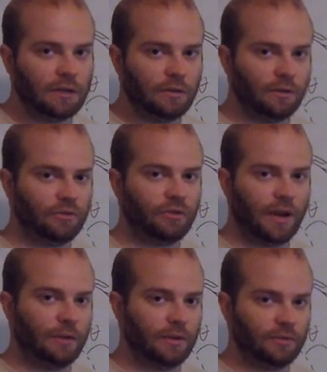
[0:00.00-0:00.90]
You have
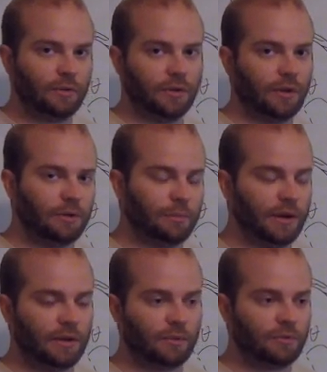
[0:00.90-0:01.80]
sideways loading on your
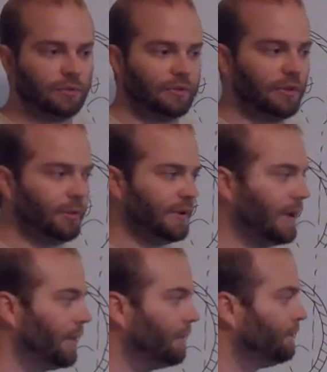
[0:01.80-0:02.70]
bearing, which will slow it
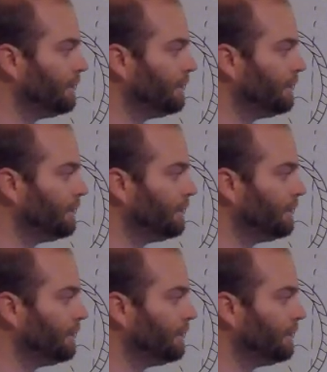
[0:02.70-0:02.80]
down.